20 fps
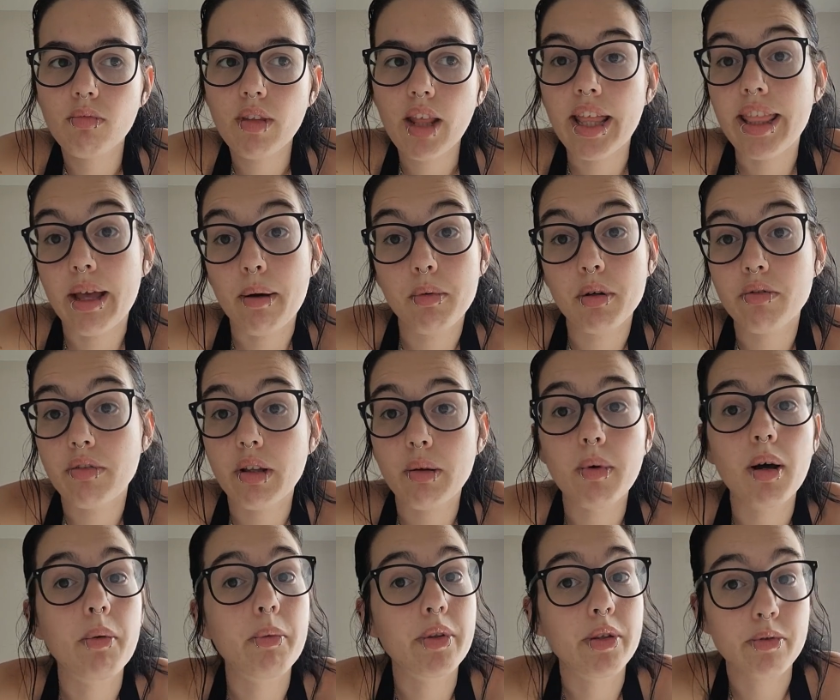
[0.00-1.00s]
and that worked really
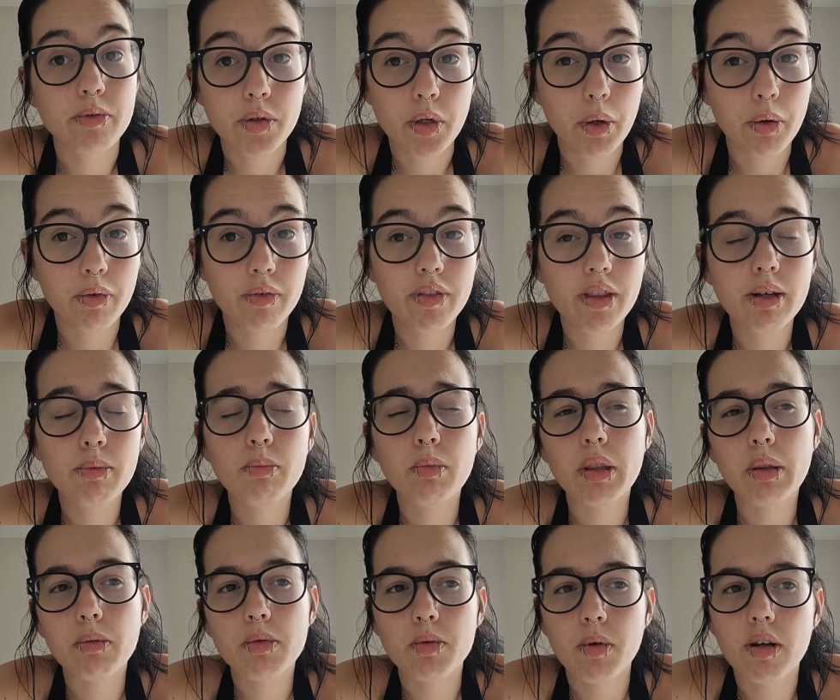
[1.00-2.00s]
well when there was two of them when
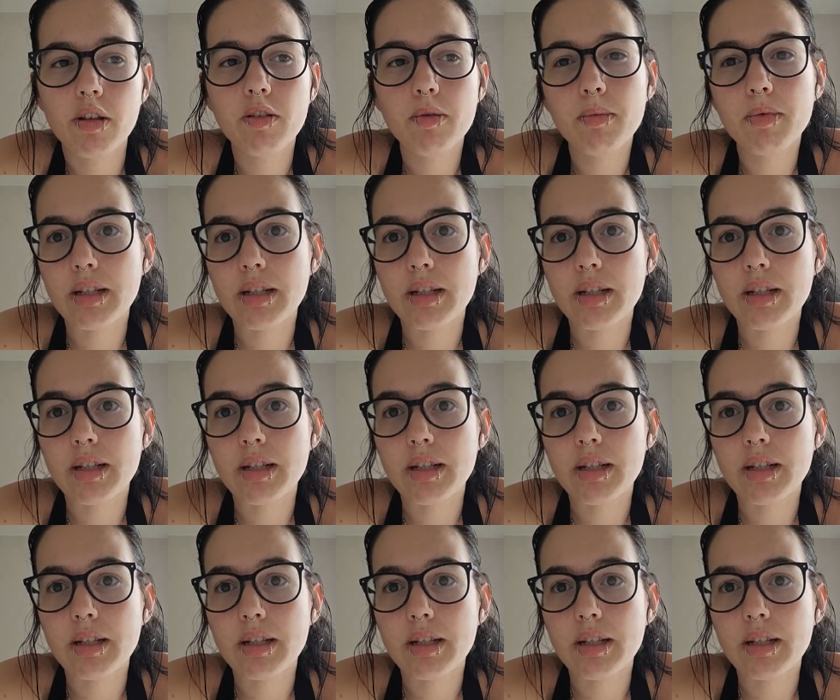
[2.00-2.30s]
there was one of them